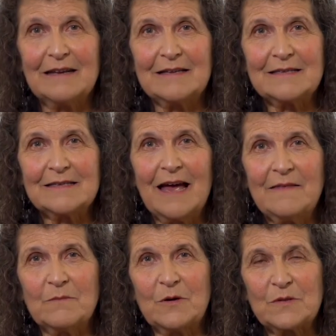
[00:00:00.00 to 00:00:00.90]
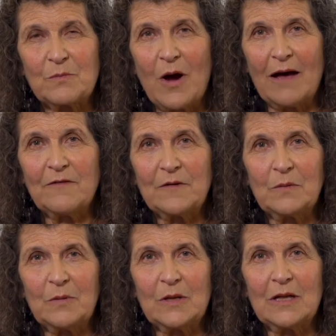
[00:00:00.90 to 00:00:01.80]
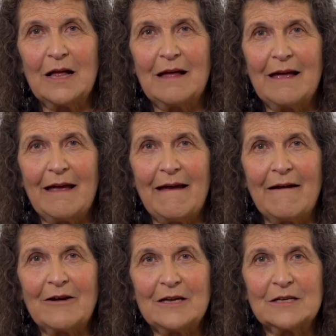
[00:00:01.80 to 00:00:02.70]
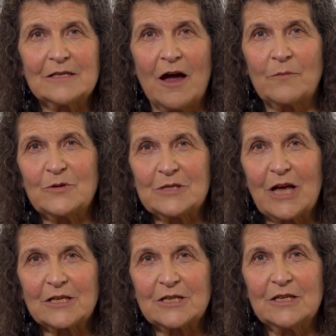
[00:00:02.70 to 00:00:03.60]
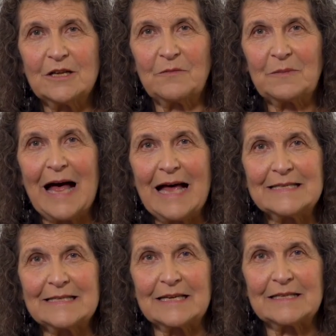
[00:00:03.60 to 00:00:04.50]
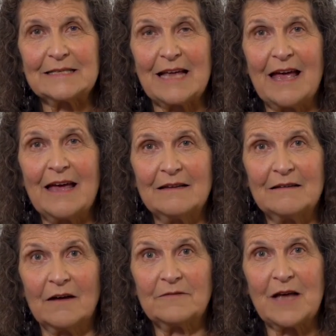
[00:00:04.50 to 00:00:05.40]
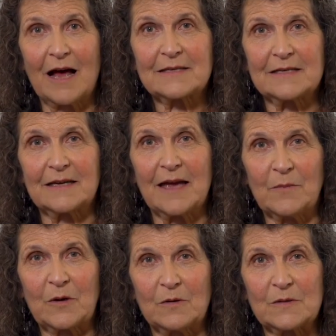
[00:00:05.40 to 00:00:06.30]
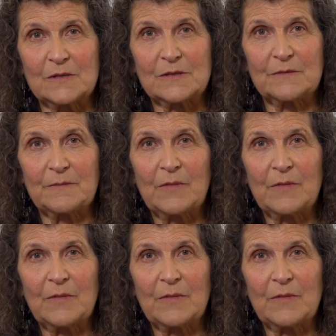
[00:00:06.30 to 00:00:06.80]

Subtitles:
Instead, the most profitable areas are production of plastics and of toxic chemicals.